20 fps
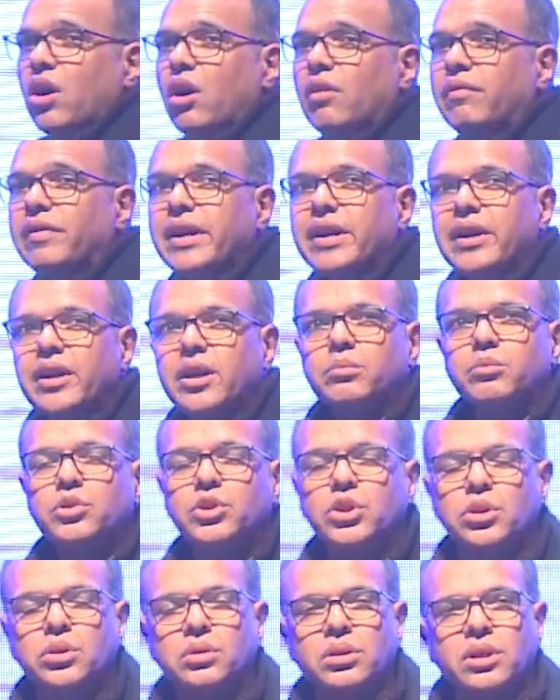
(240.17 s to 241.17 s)
of income.
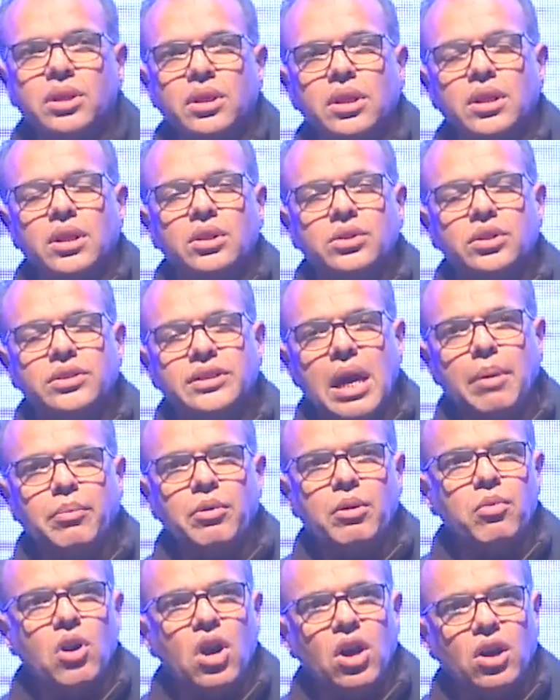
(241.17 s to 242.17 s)
So
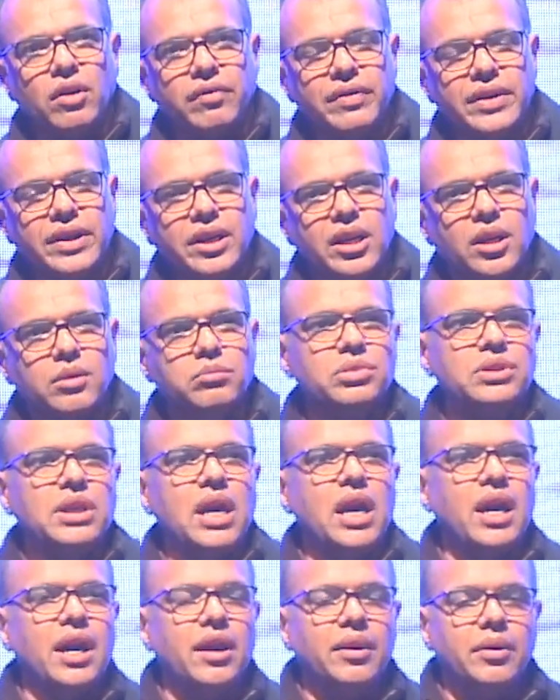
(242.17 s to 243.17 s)
separate block of incomes
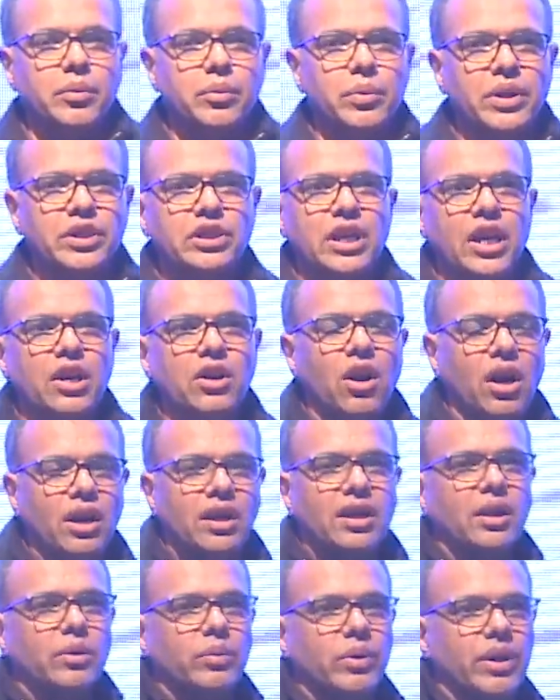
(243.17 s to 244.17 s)
which are not
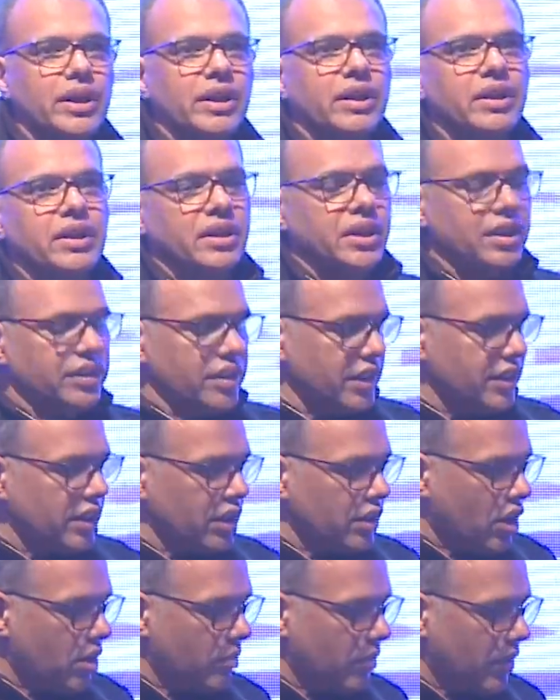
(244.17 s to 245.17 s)
covered neither in the
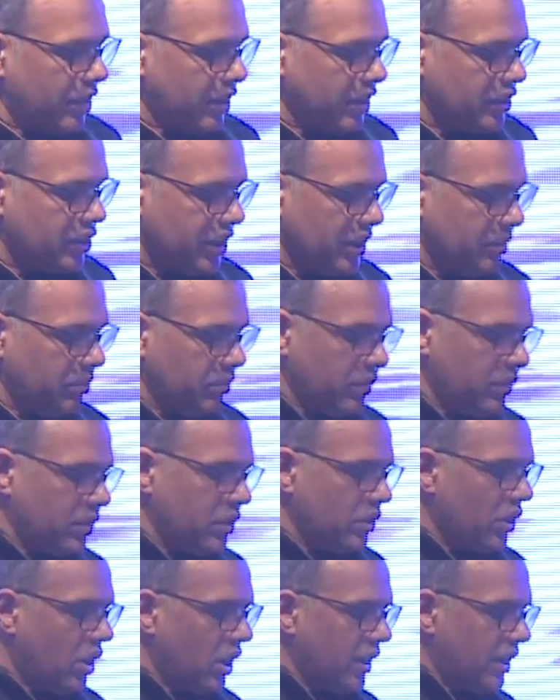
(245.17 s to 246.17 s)
normal regime,
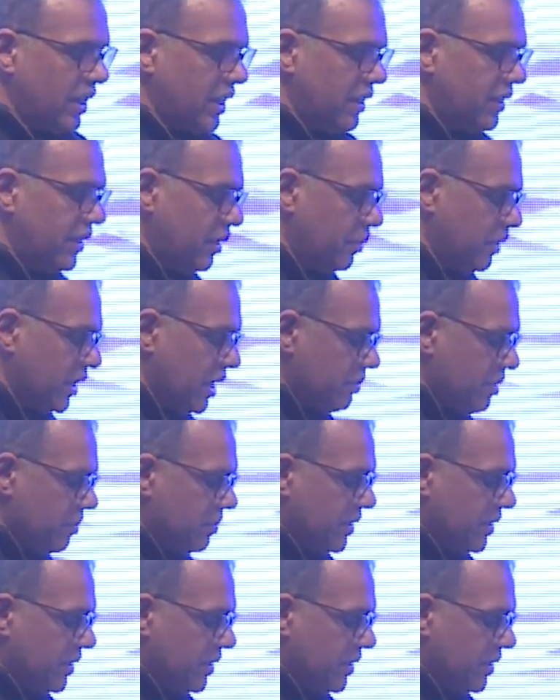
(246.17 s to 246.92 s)
not in the minimum